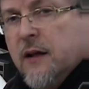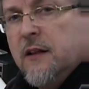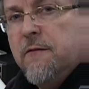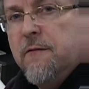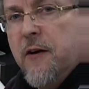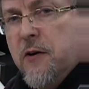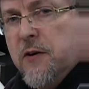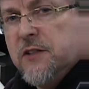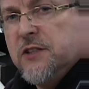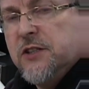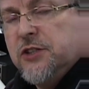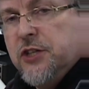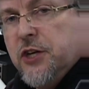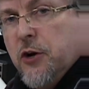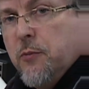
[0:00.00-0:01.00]
The
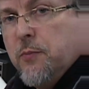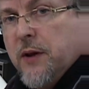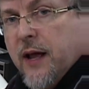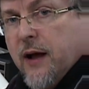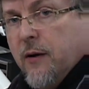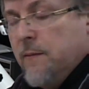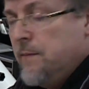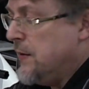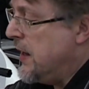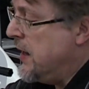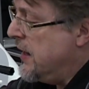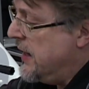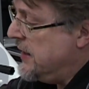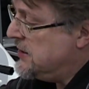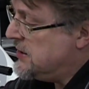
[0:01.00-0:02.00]
focuser tube now
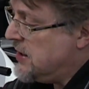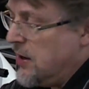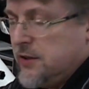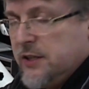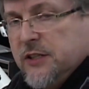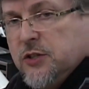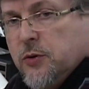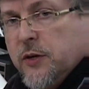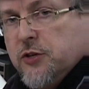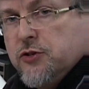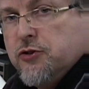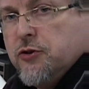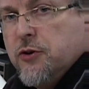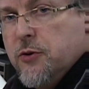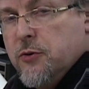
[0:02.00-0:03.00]
is starting to
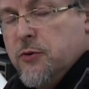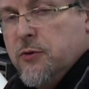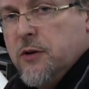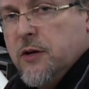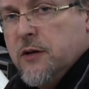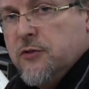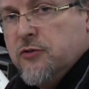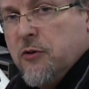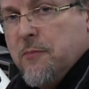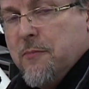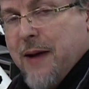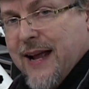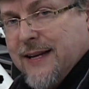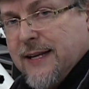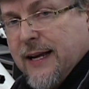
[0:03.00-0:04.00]
intrude
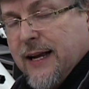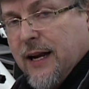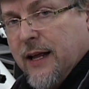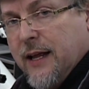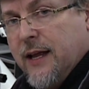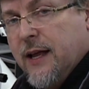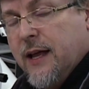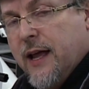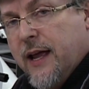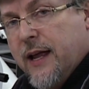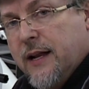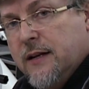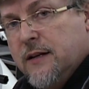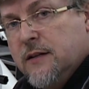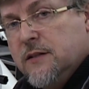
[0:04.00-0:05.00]
dramatically
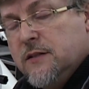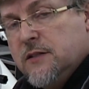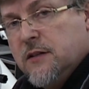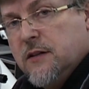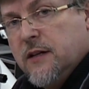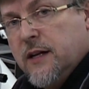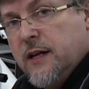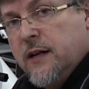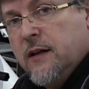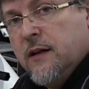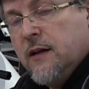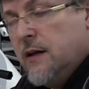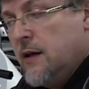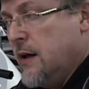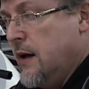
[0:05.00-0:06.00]
into the
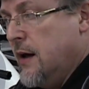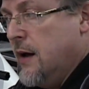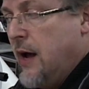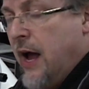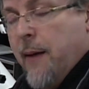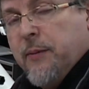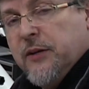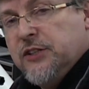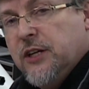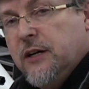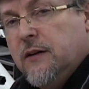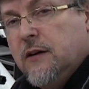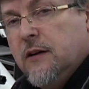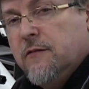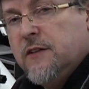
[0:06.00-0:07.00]

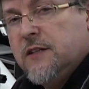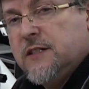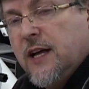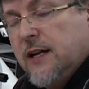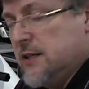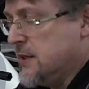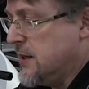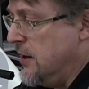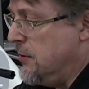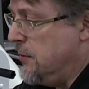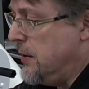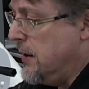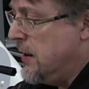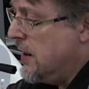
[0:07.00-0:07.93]
aperture of the telescope.